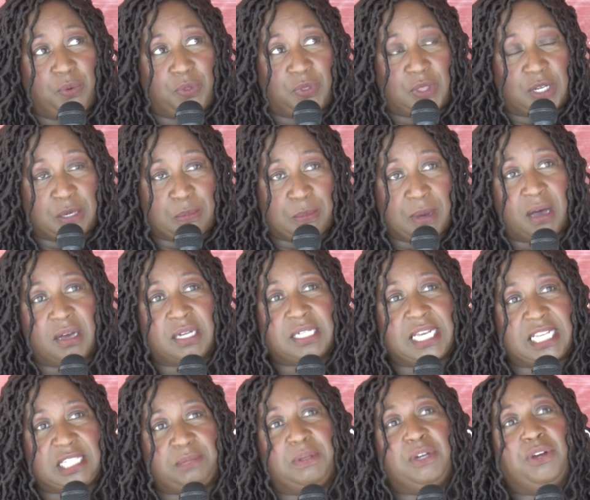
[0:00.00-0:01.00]
the demand
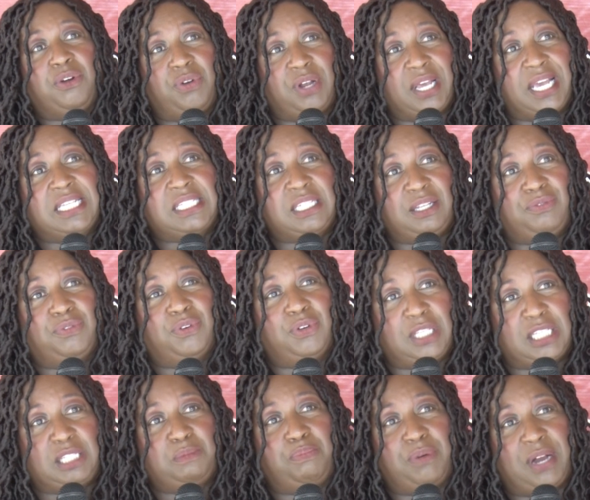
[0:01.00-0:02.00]
has been created for
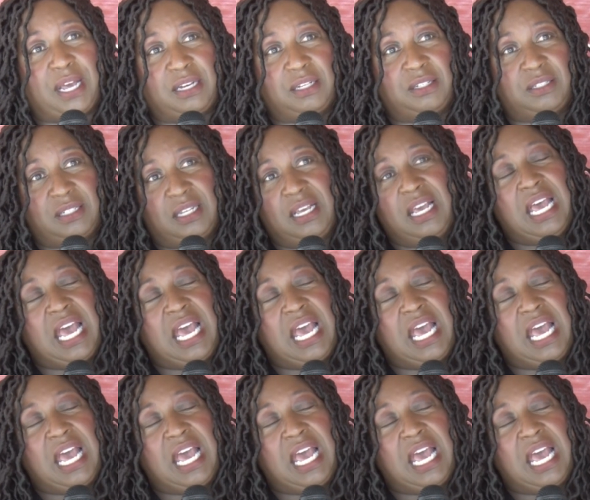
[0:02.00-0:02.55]
this brand,